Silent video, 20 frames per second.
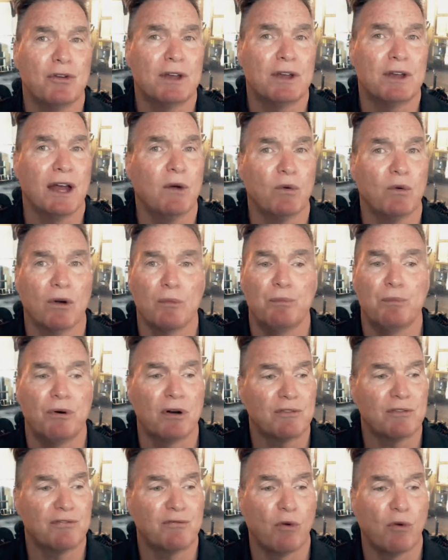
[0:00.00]
UK, we're
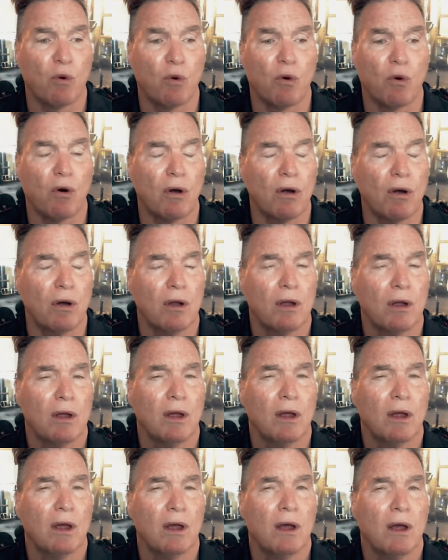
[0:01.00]
booked for
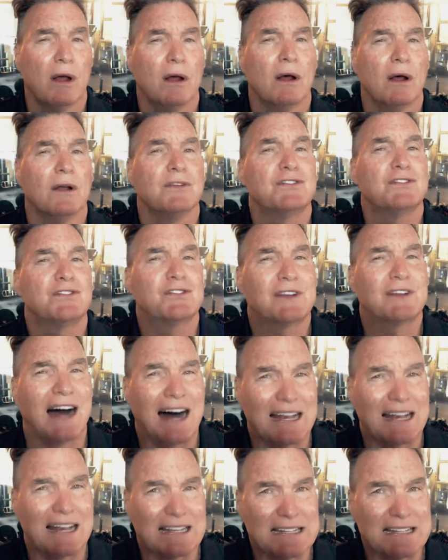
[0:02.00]

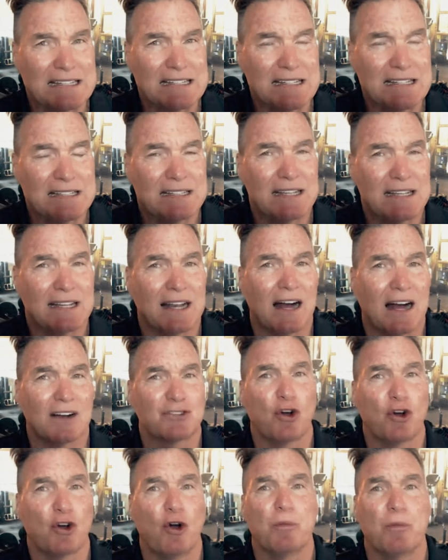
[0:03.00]
Scotland in
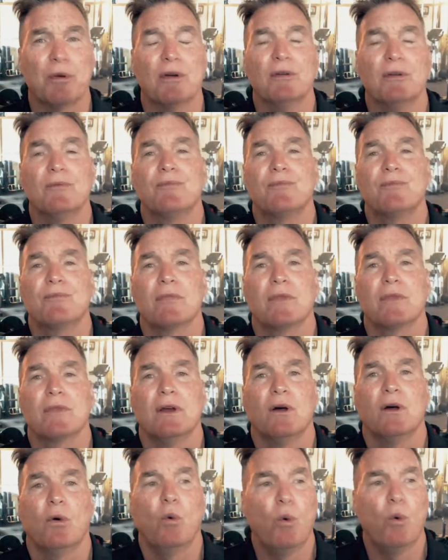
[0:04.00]
October.
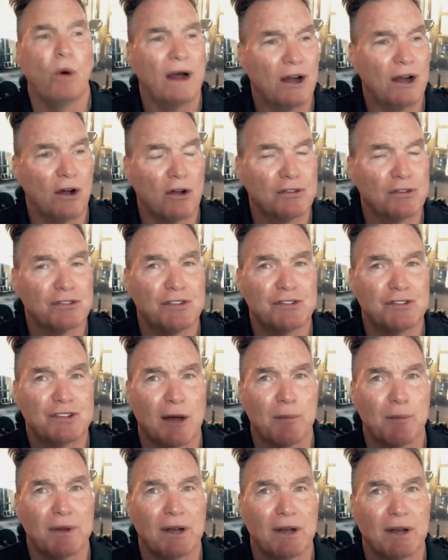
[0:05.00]
Wales is
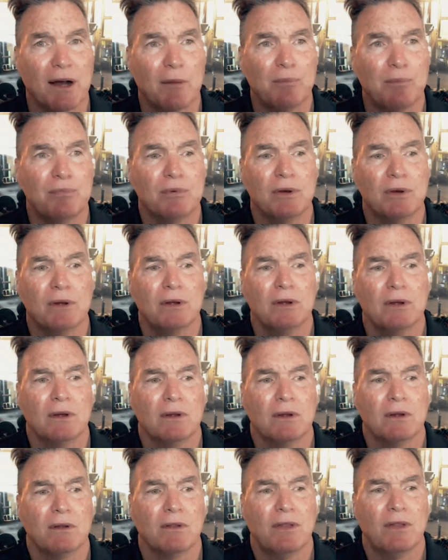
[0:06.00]
coming up.
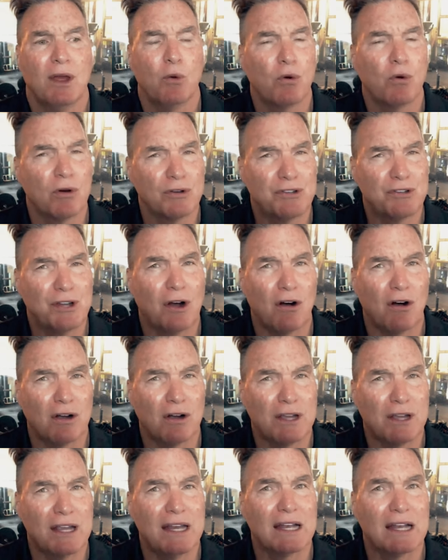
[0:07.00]
They were
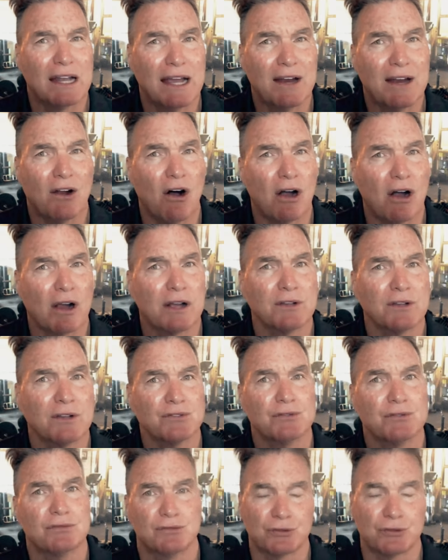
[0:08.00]
talking late
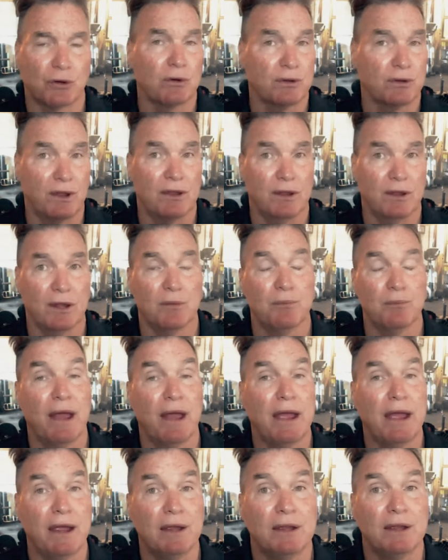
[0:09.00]
August, so it
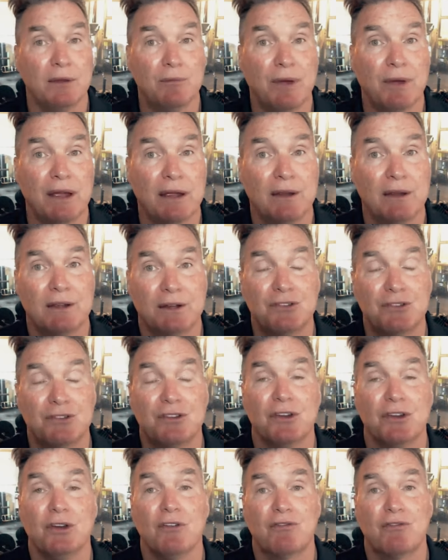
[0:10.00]
may
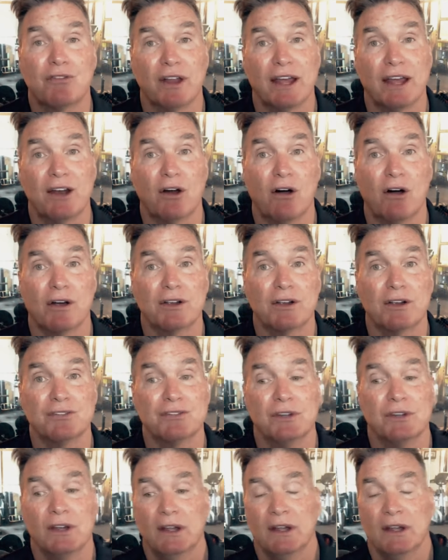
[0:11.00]
continue for late August.
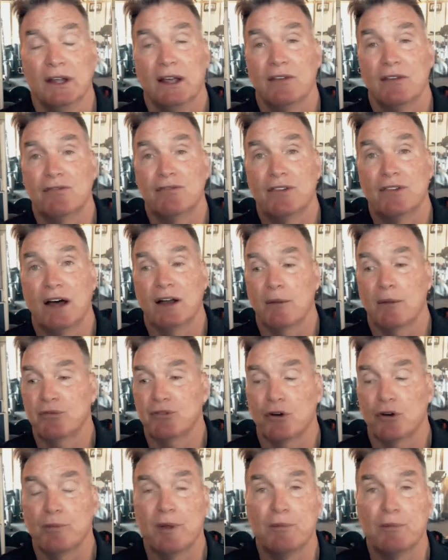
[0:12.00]
If not, I'm
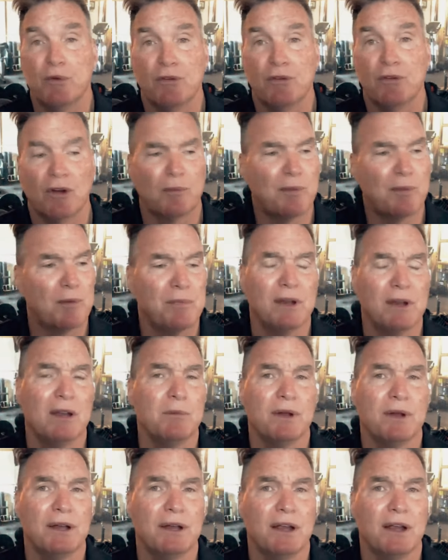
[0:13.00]
sure it'll be moved on. But
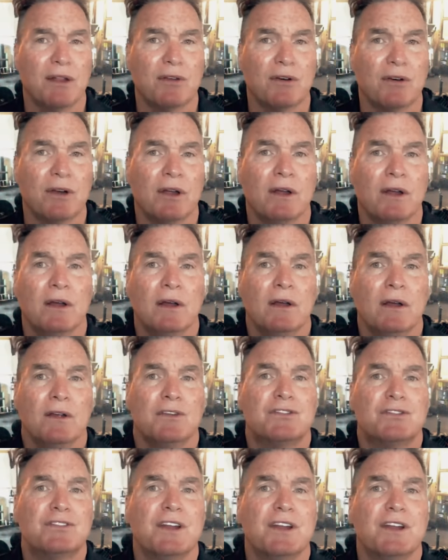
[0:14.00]
many other
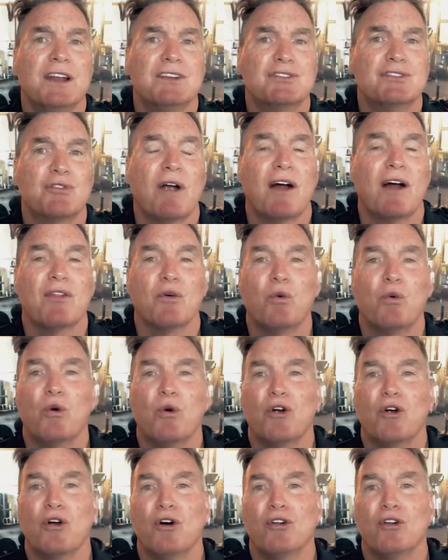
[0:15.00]
cities around the
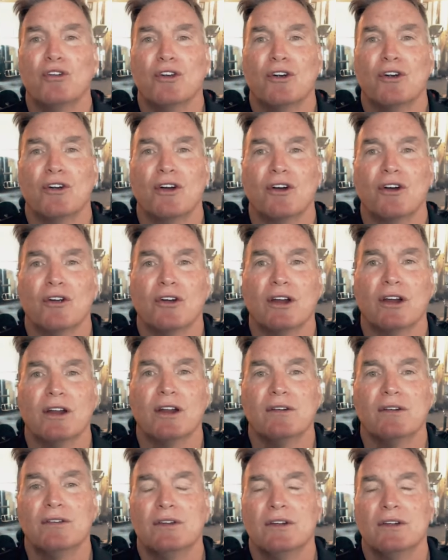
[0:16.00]
world are going
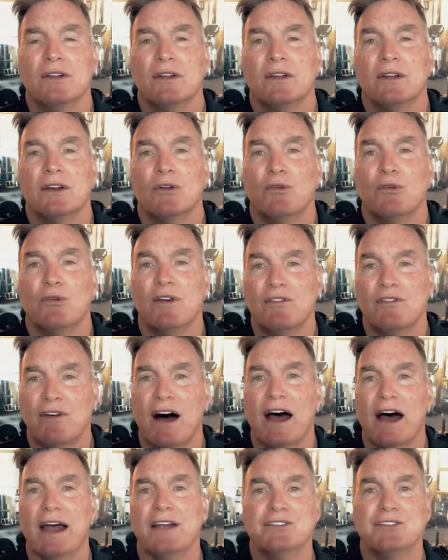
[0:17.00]
to
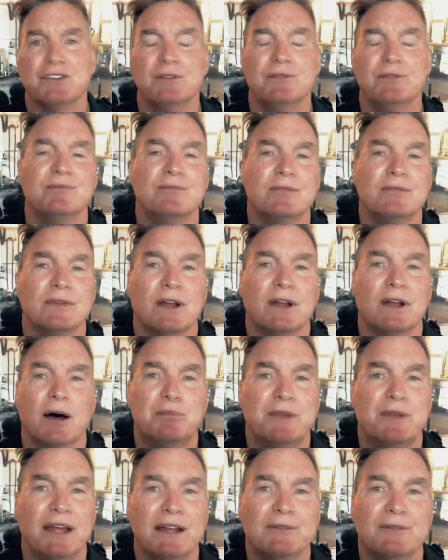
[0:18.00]
revise and
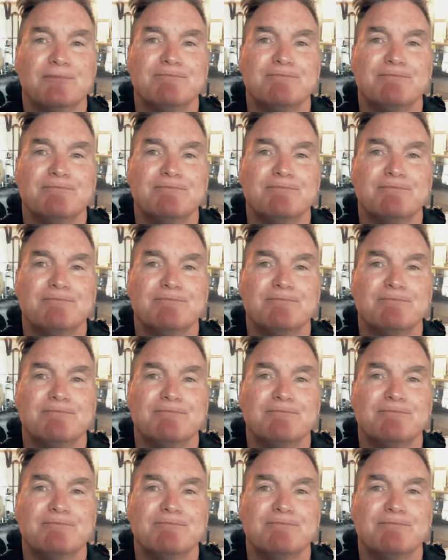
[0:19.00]
update.